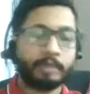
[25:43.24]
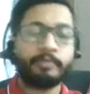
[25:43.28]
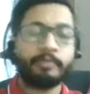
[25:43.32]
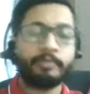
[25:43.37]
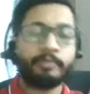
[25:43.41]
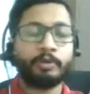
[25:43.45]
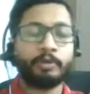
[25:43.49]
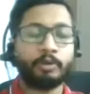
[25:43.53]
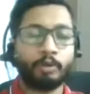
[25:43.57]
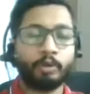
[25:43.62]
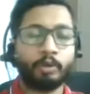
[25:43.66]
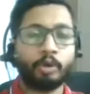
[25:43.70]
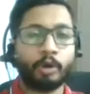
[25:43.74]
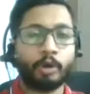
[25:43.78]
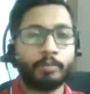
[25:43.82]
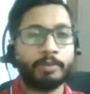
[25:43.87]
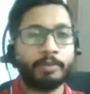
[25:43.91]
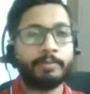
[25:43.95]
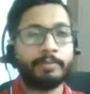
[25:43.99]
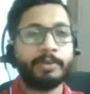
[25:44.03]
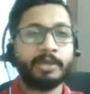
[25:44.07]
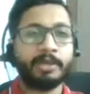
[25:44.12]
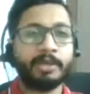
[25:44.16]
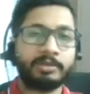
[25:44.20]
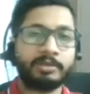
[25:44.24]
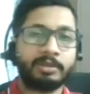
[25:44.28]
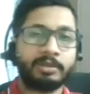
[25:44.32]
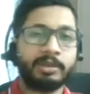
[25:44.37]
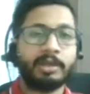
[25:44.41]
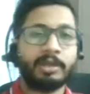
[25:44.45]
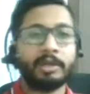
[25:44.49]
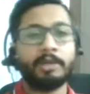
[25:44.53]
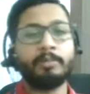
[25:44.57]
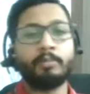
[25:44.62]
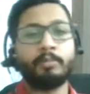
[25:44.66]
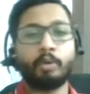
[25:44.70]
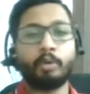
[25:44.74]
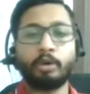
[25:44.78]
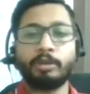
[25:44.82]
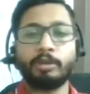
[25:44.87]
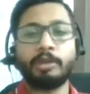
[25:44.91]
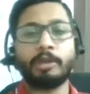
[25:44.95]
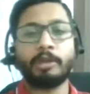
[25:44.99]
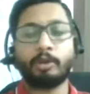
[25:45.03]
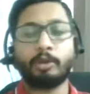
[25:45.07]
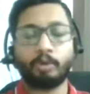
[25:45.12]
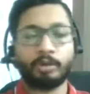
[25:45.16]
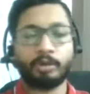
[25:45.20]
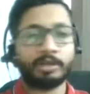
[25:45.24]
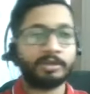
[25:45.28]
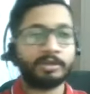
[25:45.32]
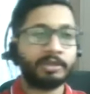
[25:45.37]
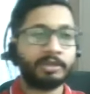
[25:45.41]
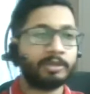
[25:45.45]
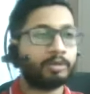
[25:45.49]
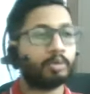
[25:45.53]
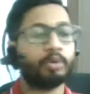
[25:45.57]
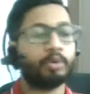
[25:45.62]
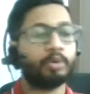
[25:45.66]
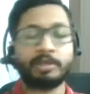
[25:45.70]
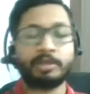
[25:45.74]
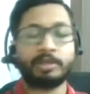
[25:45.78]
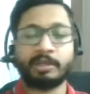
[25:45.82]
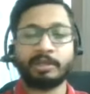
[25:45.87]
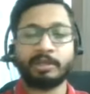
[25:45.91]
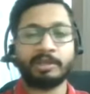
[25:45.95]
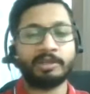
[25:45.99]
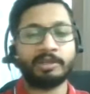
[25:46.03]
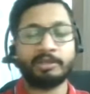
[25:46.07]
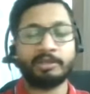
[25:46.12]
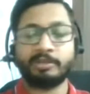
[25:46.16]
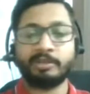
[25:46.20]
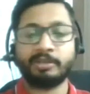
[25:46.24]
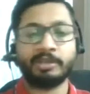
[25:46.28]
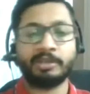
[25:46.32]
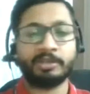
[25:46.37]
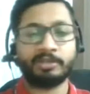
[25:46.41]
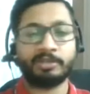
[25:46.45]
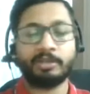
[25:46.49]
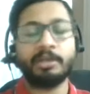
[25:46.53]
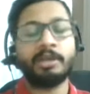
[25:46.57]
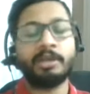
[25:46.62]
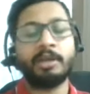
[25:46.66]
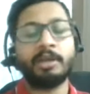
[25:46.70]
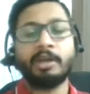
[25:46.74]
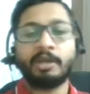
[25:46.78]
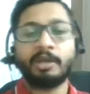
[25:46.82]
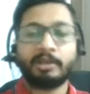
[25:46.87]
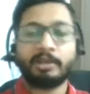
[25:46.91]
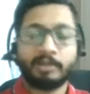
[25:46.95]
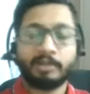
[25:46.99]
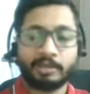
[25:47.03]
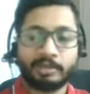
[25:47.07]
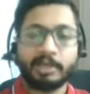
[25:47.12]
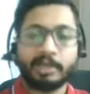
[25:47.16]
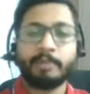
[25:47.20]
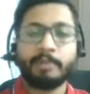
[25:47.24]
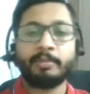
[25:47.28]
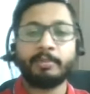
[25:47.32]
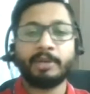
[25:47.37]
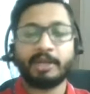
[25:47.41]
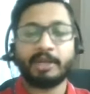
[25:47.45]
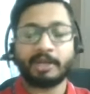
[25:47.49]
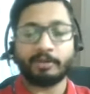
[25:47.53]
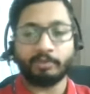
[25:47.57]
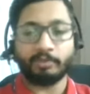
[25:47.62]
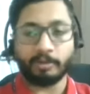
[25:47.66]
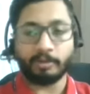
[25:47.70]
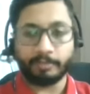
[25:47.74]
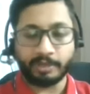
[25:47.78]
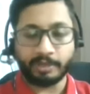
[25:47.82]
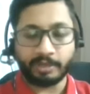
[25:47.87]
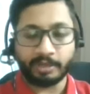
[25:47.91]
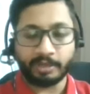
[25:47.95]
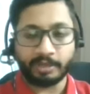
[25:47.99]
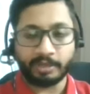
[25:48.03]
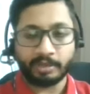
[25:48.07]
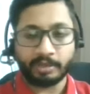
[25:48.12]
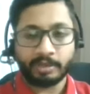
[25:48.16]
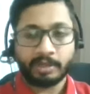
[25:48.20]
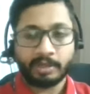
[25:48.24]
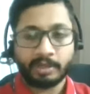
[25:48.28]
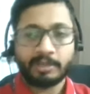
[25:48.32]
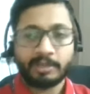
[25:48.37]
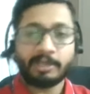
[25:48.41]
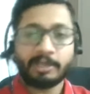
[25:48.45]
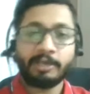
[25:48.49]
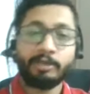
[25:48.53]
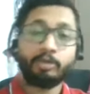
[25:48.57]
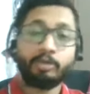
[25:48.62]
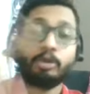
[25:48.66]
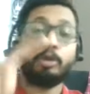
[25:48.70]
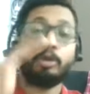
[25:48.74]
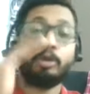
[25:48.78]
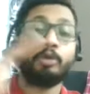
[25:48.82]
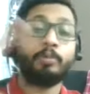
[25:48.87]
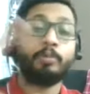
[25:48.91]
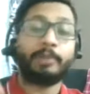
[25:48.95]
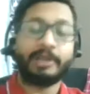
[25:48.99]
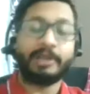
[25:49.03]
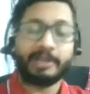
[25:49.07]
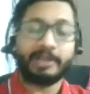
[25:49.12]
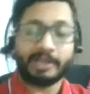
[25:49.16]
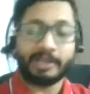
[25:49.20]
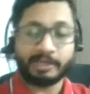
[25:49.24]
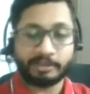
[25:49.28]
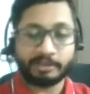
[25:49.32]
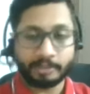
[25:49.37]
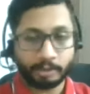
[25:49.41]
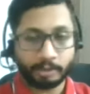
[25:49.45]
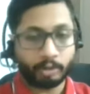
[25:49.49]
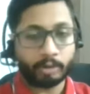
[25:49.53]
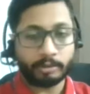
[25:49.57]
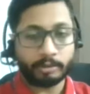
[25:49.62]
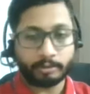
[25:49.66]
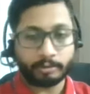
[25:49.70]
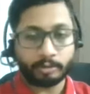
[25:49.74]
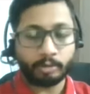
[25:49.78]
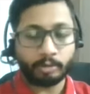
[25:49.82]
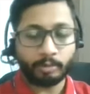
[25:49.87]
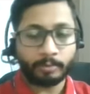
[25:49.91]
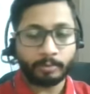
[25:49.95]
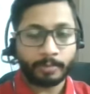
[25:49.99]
will do copy paste in both the location, source and the destination, the same data will be there. That is called duplication also.